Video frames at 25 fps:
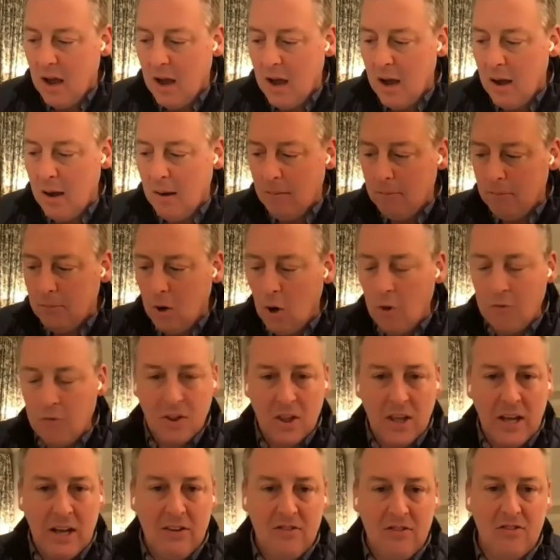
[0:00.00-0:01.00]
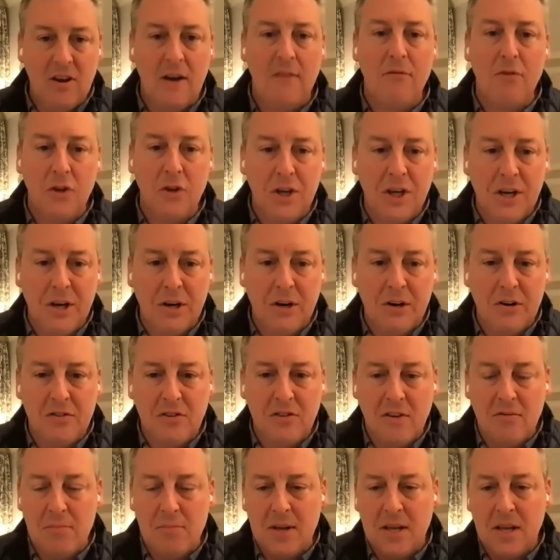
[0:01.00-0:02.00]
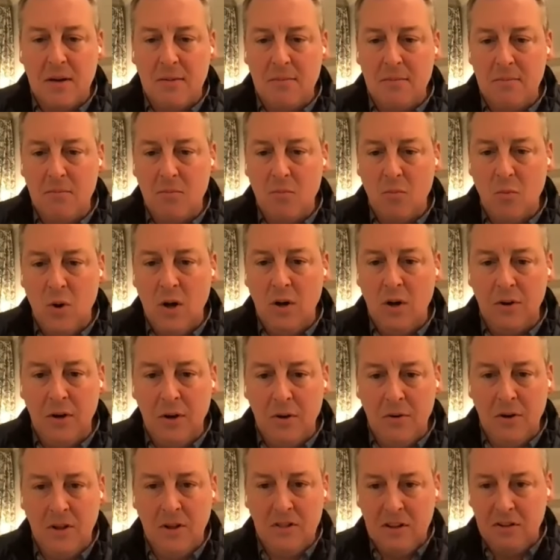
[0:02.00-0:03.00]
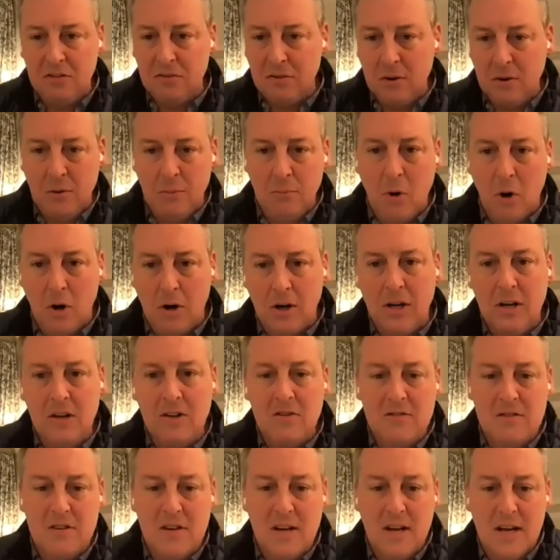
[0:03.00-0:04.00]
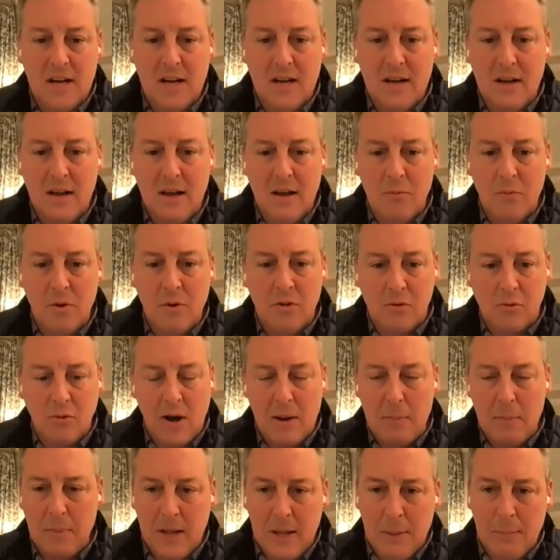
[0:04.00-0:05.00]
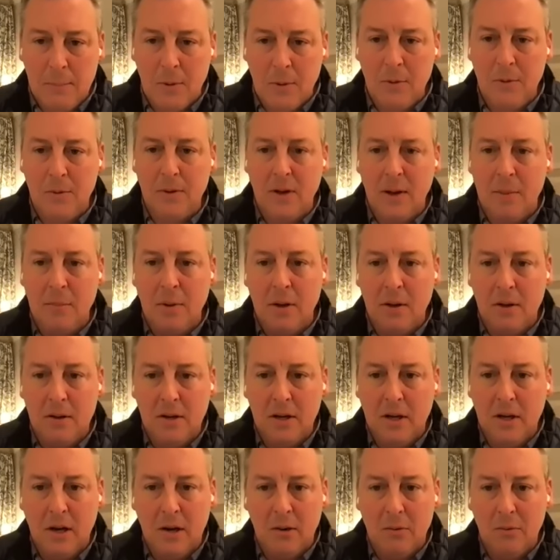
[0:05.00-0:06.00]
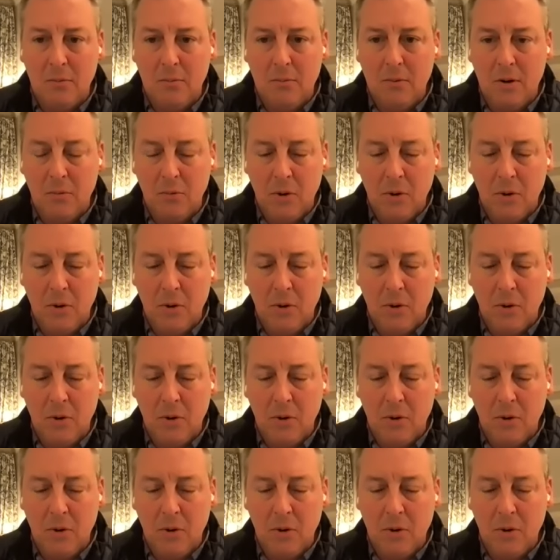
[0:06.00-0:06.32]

Um, over the last several years, I've become well known in these little markets uh, and with great people. I'm a, you know,